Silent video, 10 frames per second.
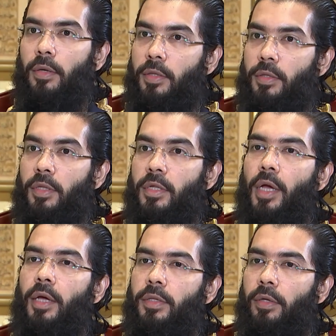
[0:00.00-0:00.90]
it's a
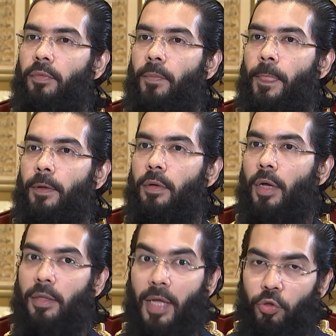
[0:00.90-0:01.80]
disaster.
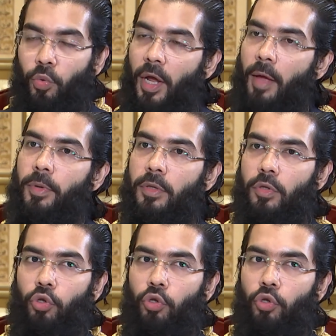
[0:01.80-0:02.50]
And that's what happens.